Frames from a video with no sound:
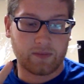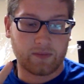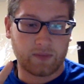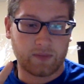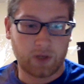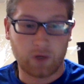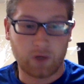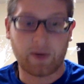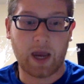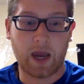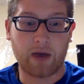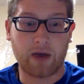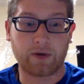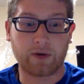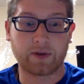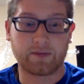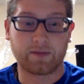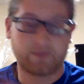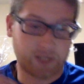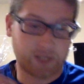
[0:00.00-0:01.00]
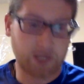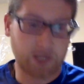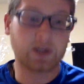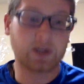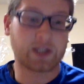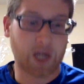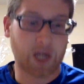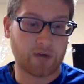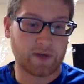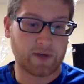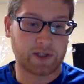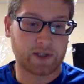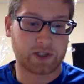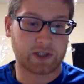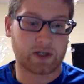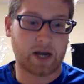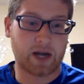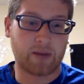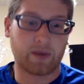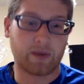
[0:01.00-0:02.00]
you probably will see yourself on
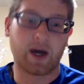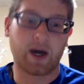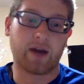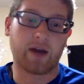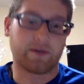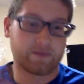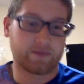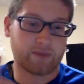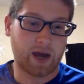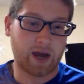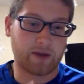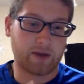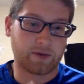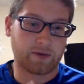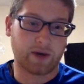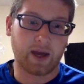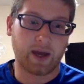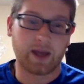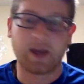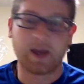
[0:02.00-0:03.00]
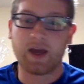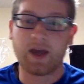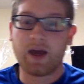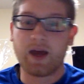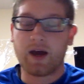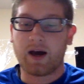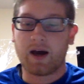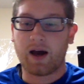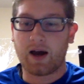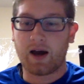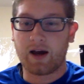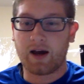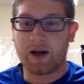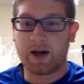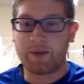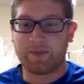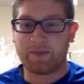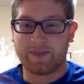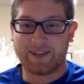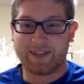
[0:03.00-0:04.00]
Instagram Live. By the way,
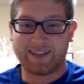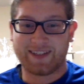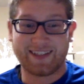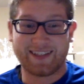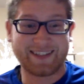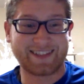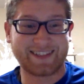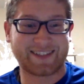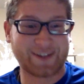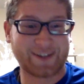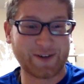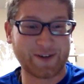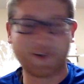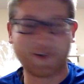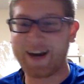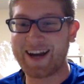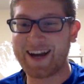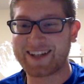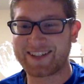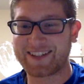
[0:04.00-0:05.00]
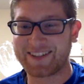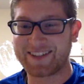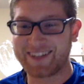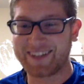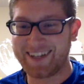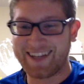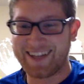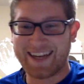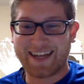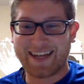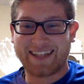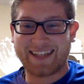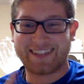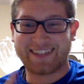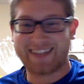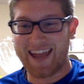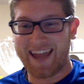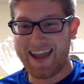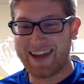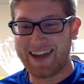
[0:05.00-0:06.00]
this is cool, actually.
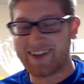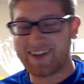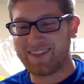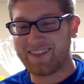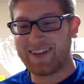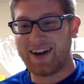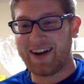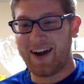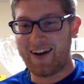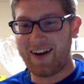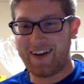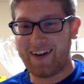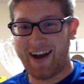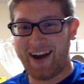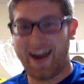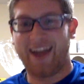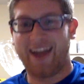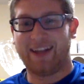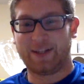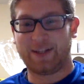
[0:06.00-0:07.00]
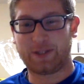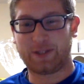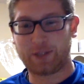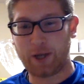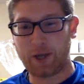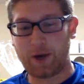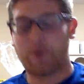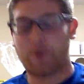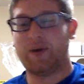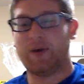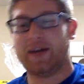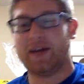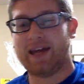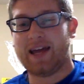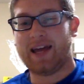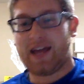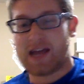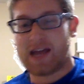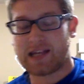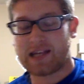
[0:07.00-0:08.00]
Damn. All right. So,
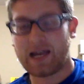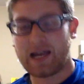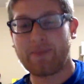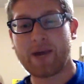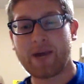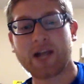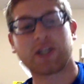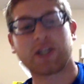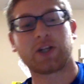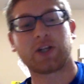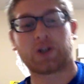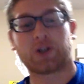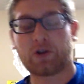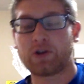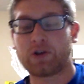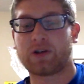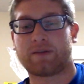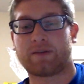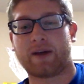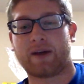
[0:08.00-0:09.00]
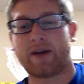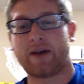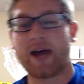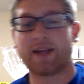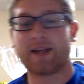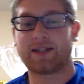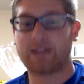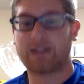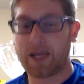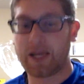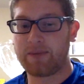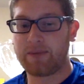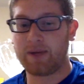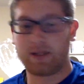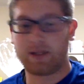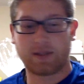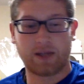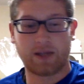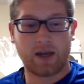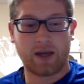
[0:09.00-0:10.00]
as I mentioned earlier in my last
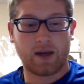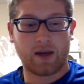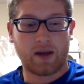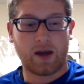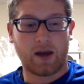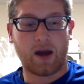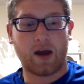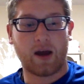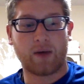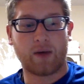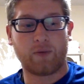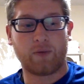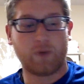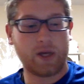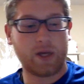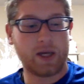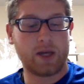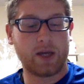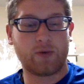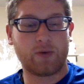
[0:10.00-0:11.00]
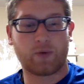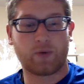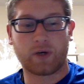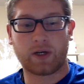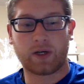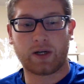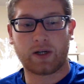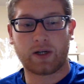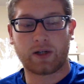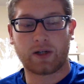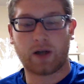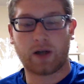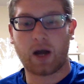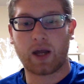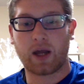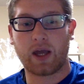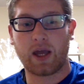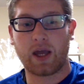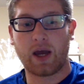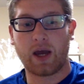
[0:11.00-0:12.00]
segment, we were
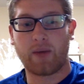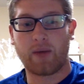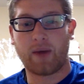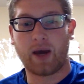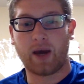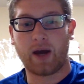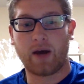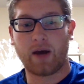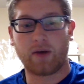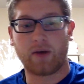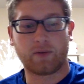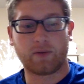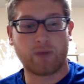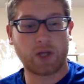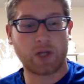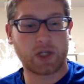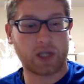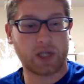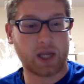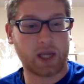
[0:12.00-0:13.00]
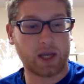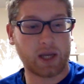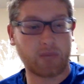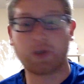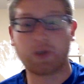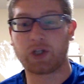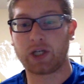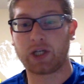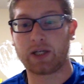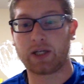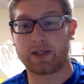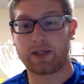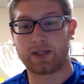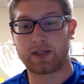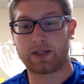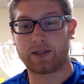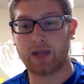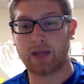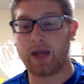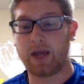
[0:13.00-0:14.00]
talking about Michigan
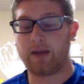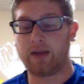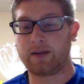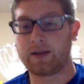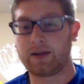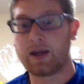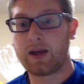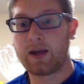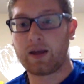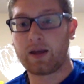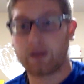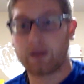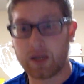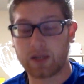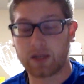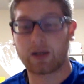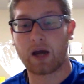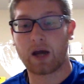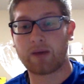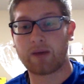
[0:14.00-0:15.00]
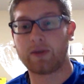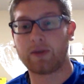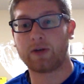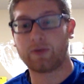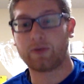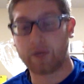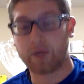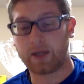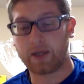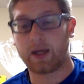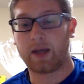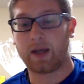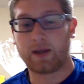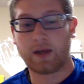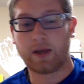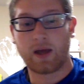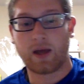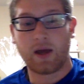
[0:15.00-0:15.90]
State this coming weekend.